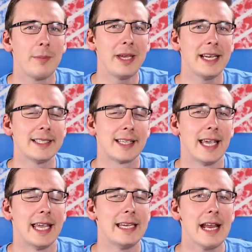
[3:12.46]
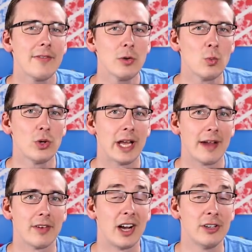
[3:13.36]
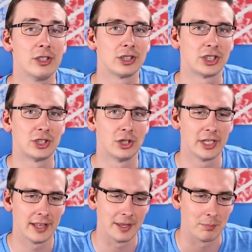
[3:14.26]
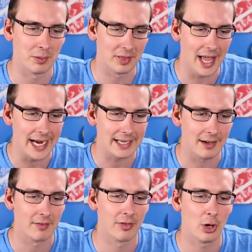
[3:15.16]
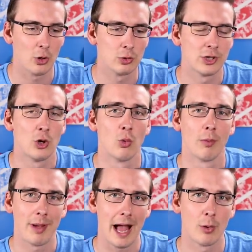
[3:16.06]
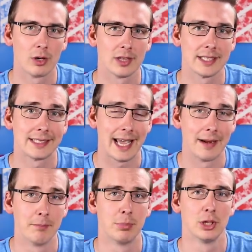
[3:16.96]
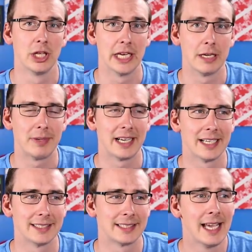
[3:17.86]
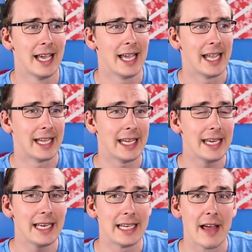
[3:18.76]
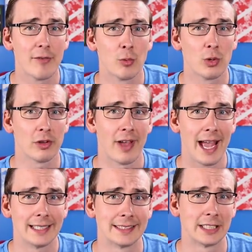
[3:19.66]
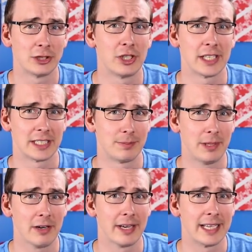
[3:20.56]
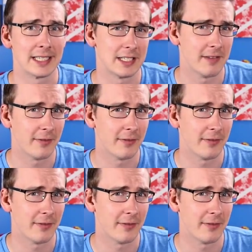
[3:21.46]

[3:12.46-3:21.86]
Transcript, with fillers: I mean is, he never would have understood the plight of those who were powerless and bullied because he never would have had such an experience